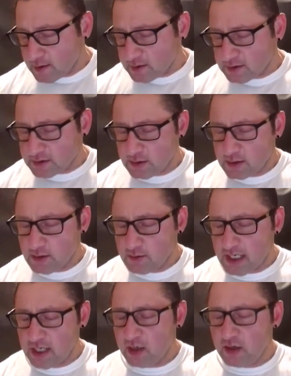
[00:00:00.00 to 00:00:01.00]
So
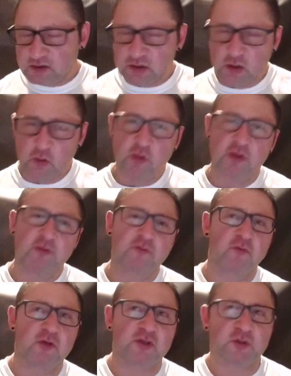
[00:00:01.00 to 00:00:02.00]
I also would
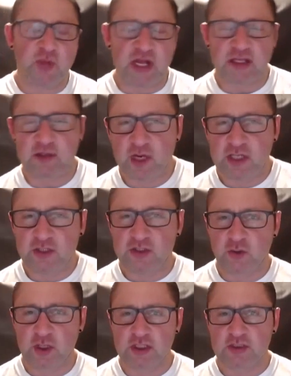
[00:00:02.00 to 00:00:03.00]
have respected my
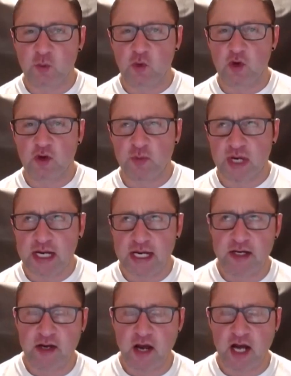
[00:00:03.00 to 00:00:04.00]
joints more by
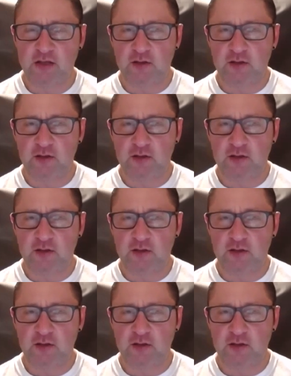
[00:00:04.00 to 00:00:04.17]
not